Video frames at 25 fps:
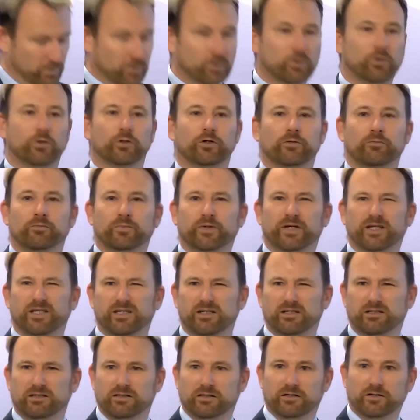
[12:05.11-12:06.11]
could it
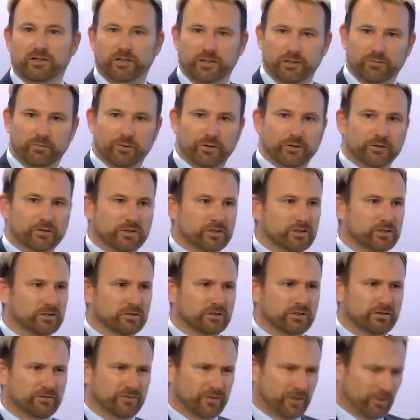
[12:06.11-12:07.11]
be the abuse
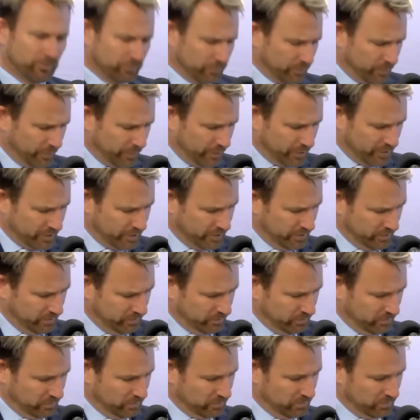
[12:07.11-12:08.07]
of an older person,